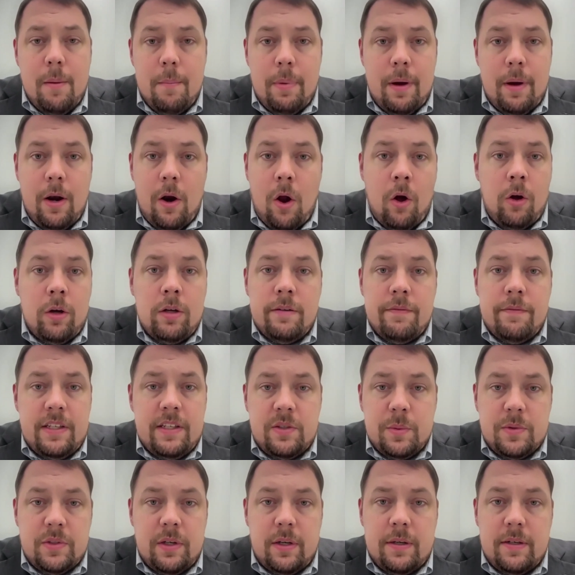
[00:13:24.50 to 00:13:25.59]
But all of this
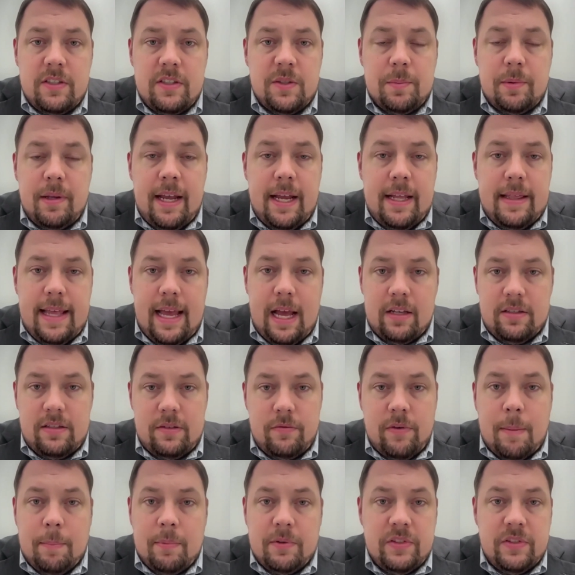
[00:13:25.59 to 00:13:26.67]
was on display at the House of
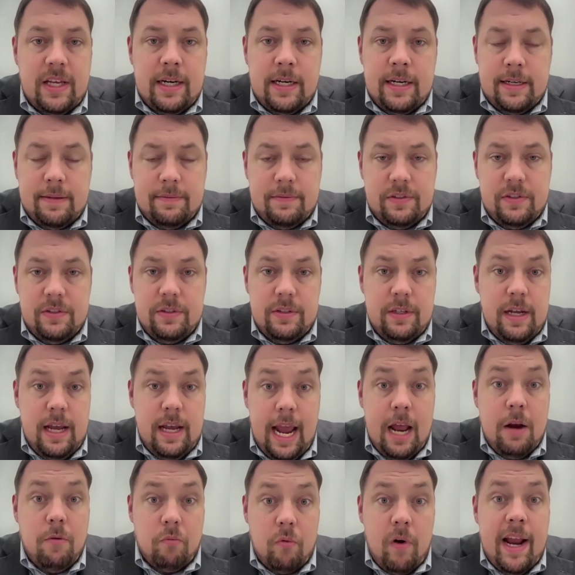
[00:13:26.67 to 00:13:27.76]
Representatives.
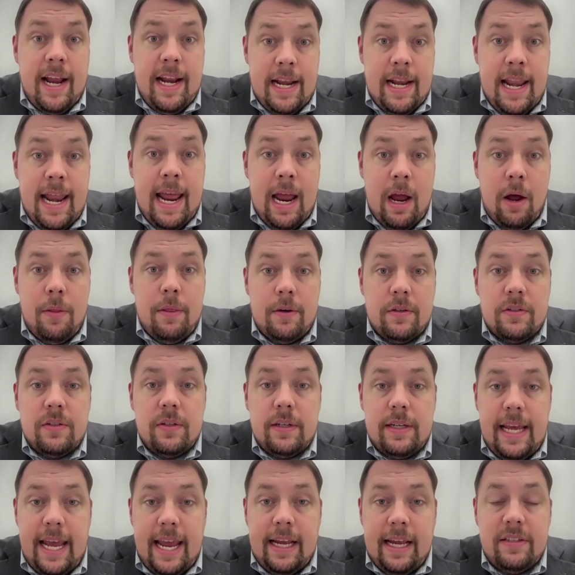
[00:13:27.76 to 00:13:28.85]
And right now, there's a
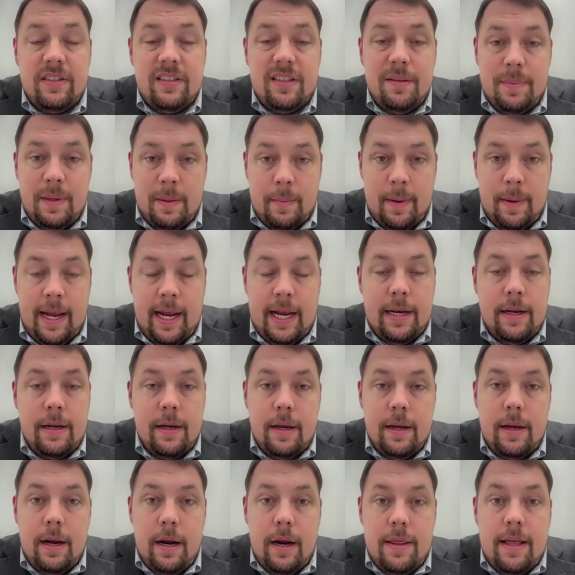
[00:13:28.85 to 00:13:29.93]
case to be made
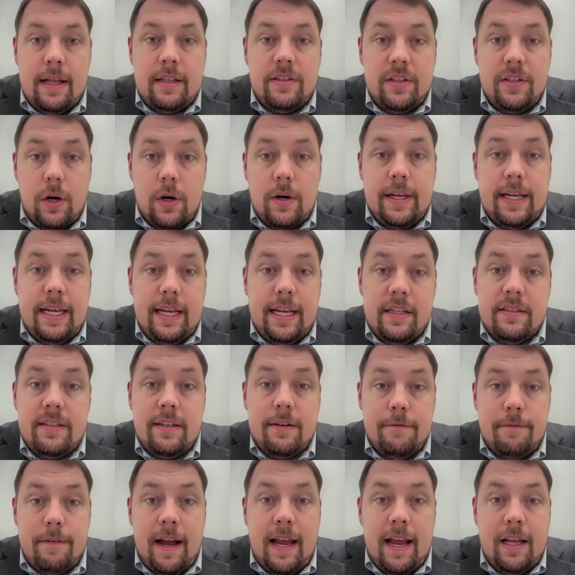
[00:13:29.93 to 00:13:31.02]
that Turkey is in
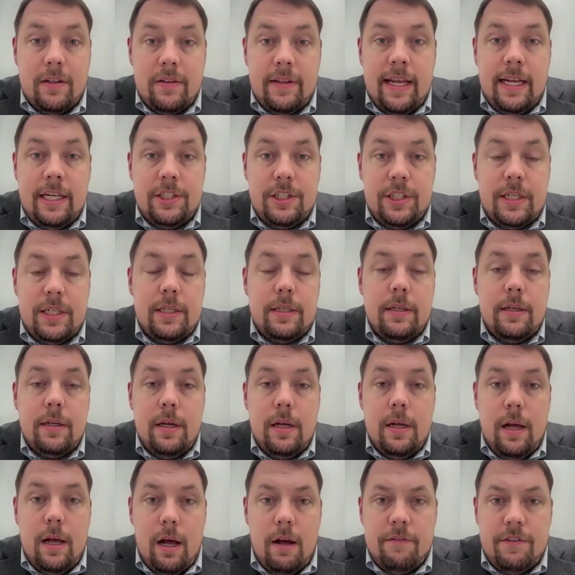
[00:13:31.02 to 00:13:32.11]
violation
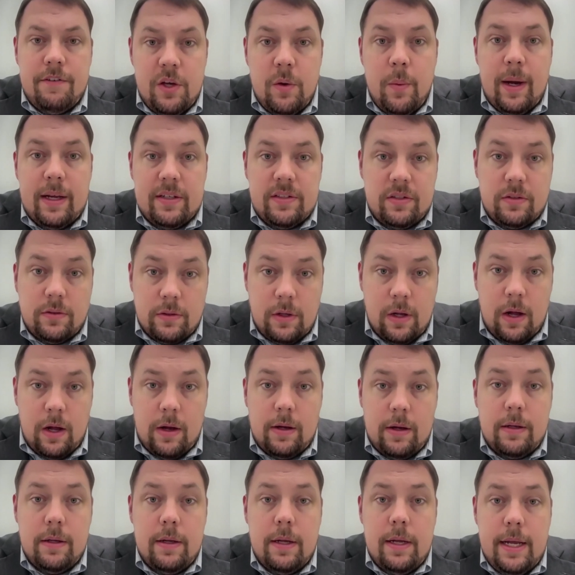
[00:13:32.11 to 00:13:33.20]
of U.S.
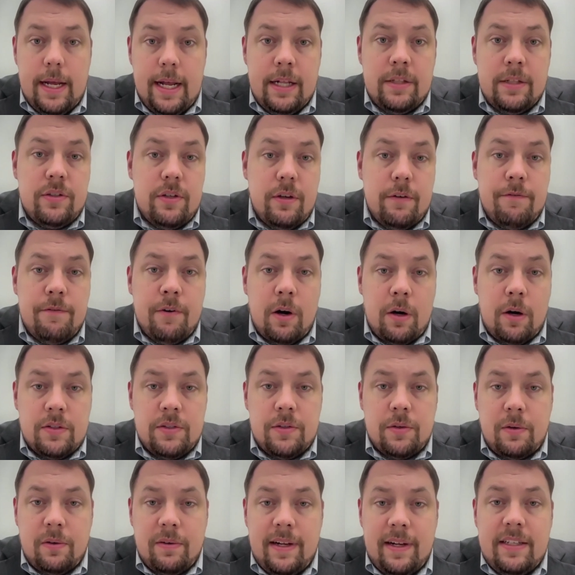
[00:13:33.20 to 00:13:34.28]
law insofar as it
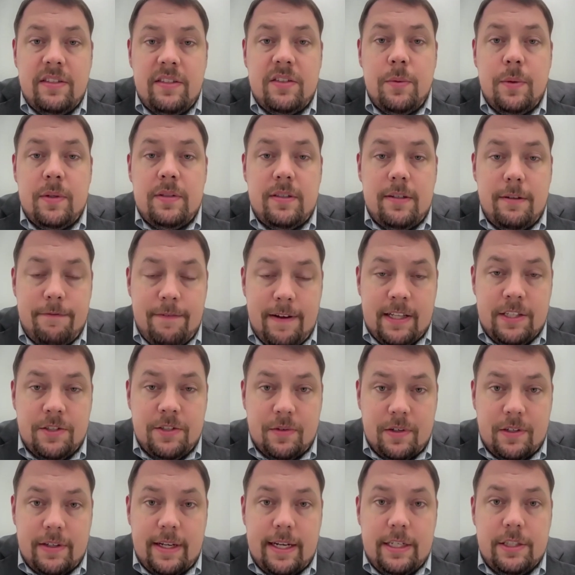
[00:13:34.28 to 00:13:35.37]
relates to its defense
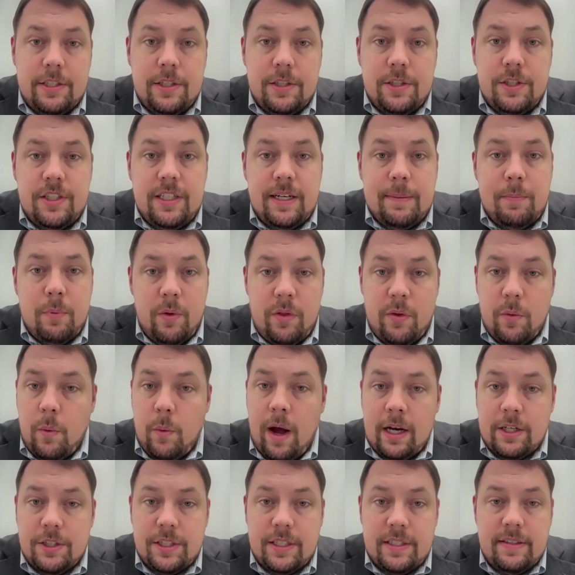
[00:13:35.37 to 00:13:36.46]
relationship with
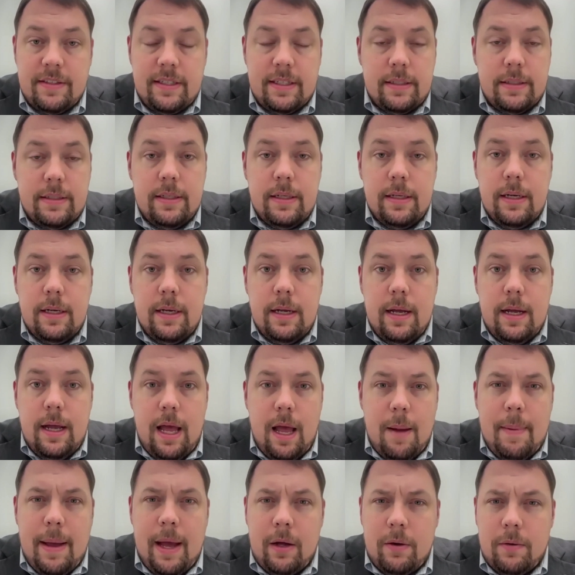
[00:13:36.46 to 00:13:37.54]
Washington.
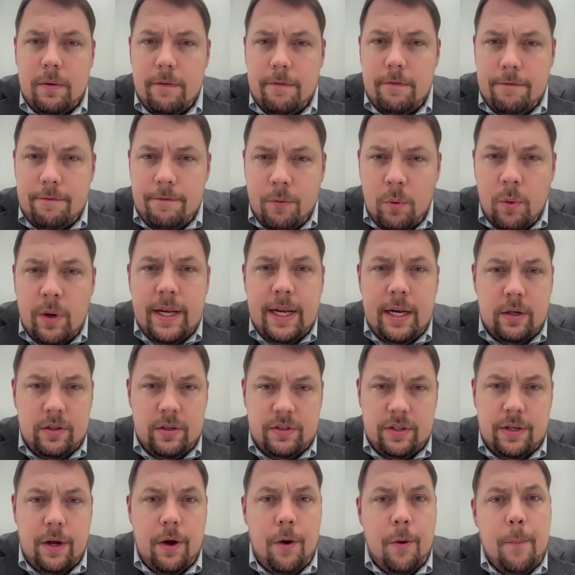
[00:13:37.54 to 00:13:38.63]
About 4 years
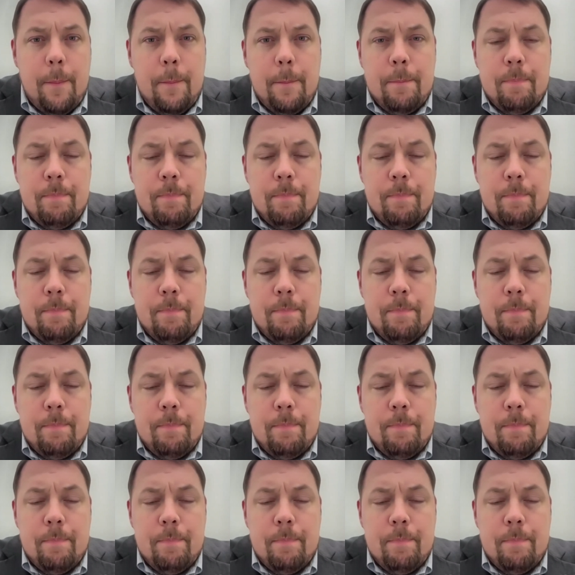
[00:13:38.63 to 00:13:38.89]
ago,